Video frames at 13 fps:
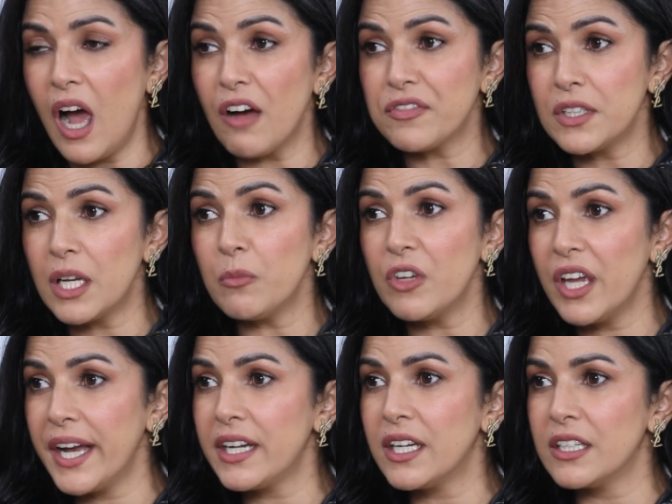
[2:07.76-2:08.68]
Half the time we
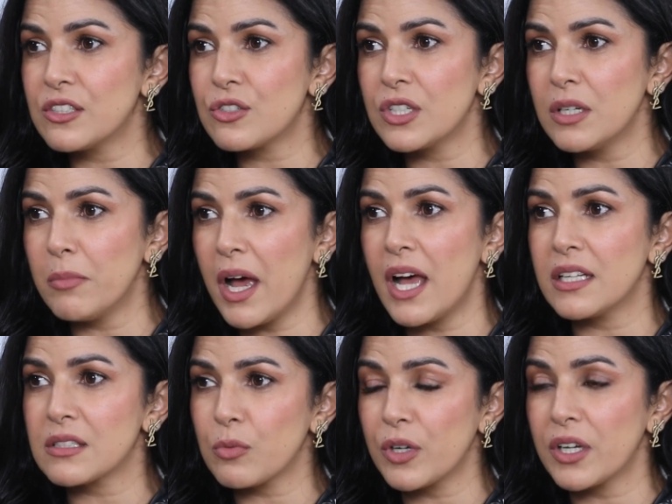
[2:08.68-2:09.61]
hate history,
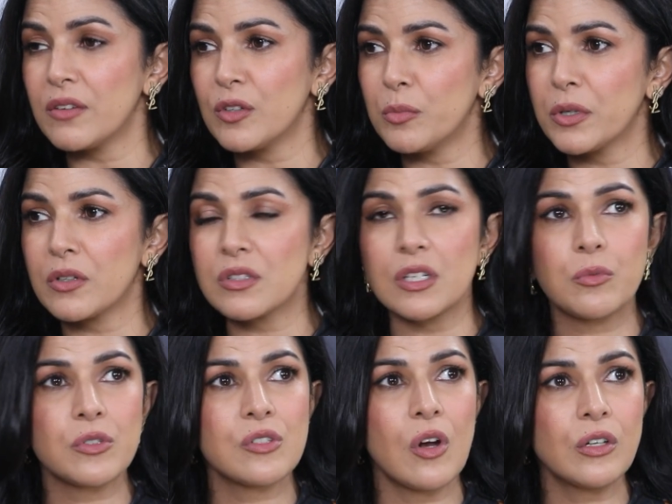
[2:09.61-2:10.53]
maths, whatever, because
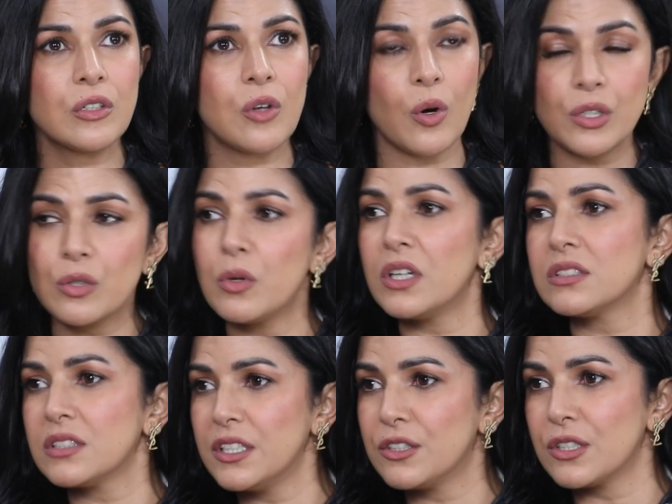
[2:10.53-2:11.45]
it was not taught to
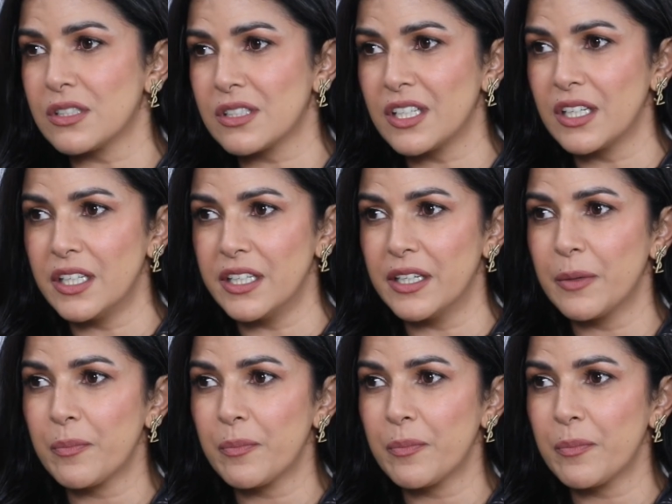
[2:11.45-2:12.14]
us interestingly.